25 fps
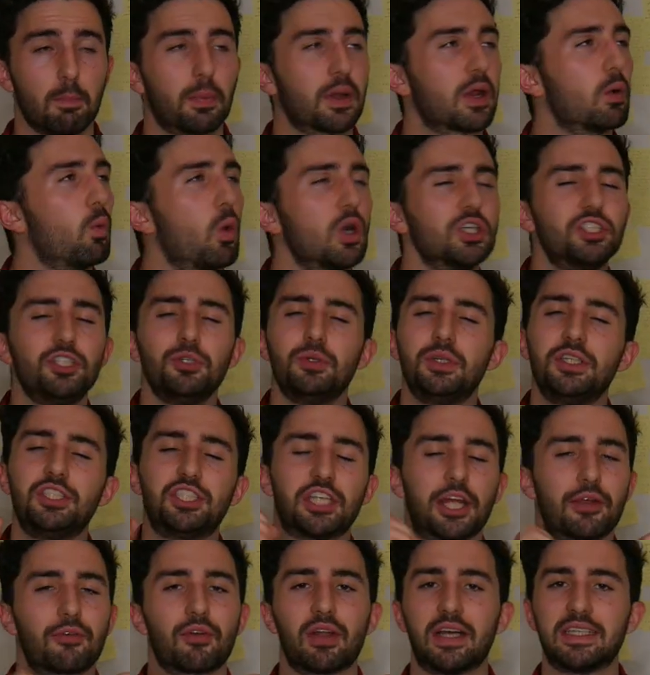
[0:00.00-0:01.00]
but I want you to
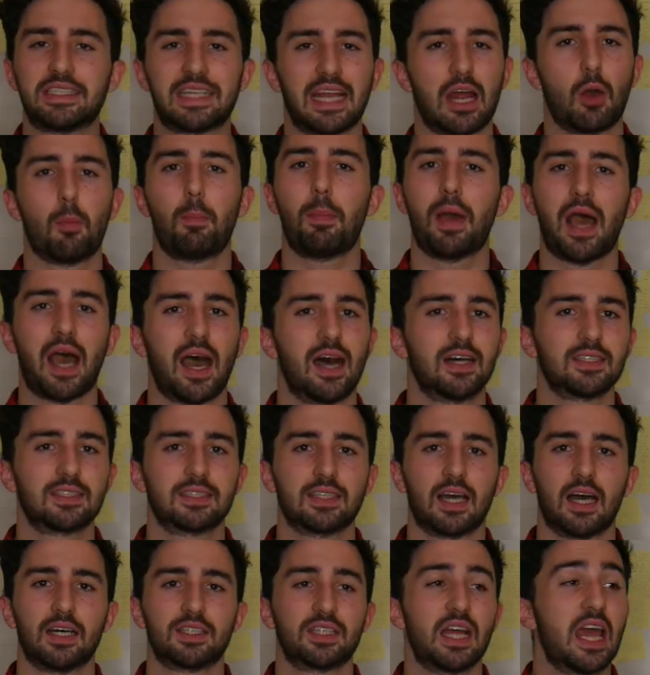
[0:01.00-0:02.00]
generalize it out past
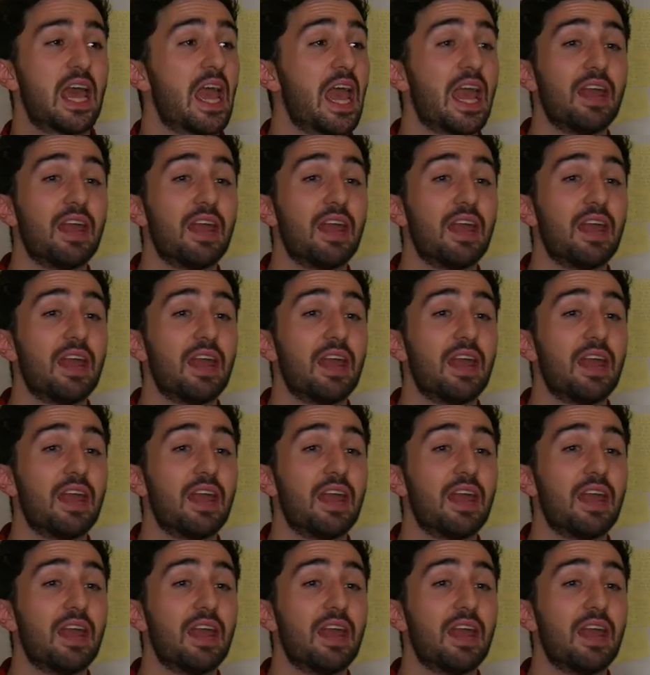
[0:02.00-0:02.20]
that.